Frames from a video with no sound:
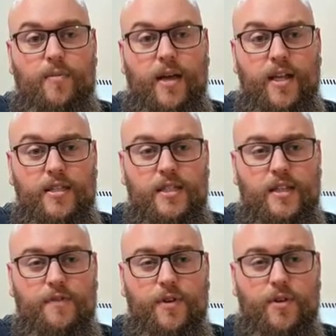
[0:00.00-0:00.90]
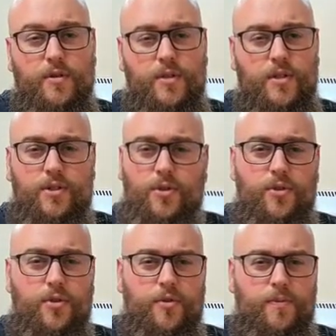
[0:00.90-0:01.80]
It is difficult to
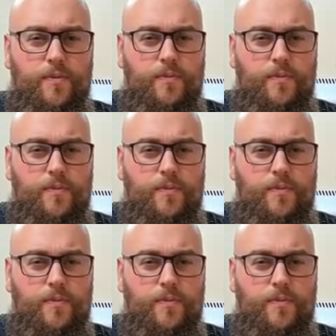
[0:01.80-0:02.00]
do